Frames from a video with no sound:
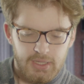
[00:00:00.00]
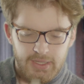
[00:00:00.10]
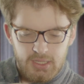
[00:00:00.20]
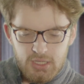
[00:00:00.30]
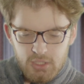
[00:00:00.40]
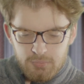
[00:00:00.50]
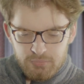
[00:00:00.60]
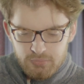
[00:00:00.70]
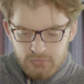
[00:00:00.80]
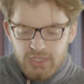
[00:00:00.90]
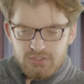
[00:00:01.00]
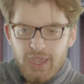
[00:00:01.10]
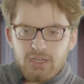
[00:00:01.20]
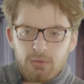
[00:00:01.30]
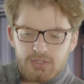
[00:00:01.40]
Like, yes,
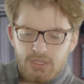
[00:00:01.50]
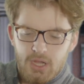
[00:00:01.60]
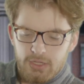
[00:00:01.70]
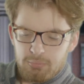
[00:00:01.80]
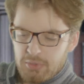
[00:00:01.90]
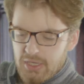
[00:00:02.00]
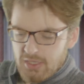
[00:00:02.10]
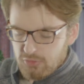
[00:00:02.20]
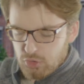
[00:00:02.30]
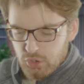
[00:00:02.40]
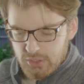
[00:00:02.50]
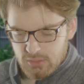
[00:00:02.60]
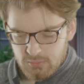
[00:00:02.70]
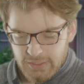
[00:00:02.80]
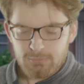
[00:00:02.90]
I know it's iconic, but it doesn't look
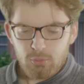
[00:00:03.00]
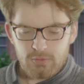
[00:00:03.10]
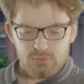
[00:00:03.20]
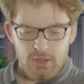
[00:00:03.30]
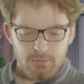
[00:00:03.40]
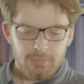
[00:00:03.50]
like a movie prop.